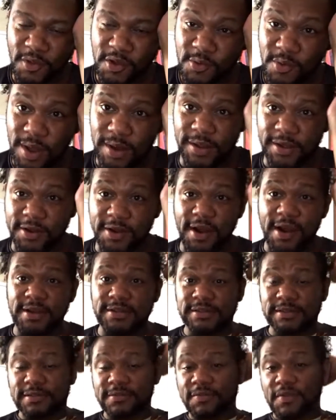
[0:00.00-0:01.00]
Oh, I look
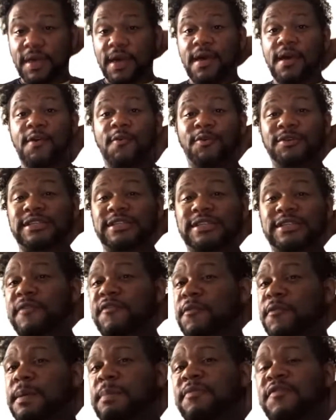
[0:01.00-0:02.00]
crazy. What's up,
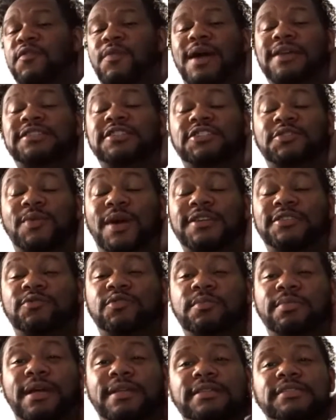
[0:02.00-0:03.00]
beautiful people? If you're watching
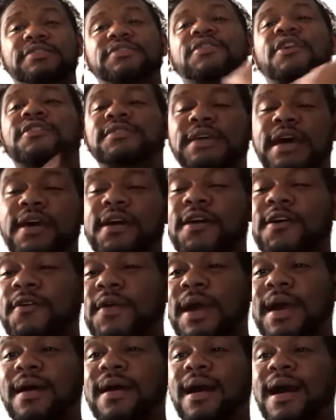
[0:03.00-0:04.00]
the replay, this is Ortega.
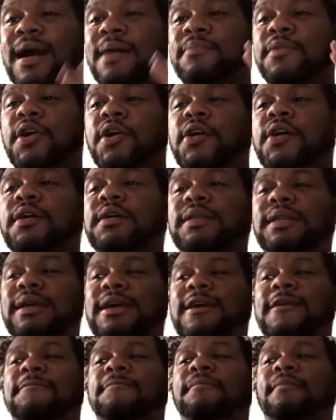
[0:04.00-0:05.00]
I'm
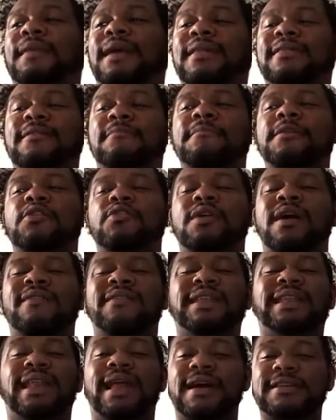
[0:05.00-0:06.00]
currently in the middle of
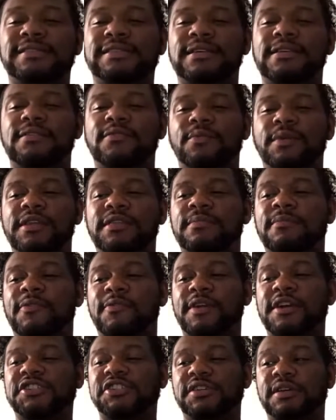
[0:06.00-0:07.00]
a lesson with
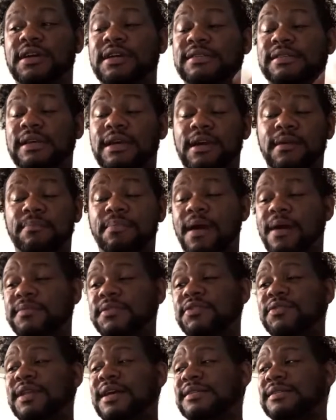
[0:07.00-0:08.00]
Marisha. It's an
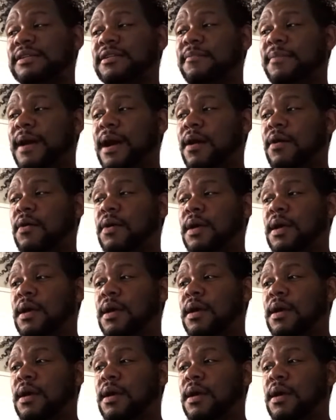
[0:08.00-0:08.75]
impromptu lesson about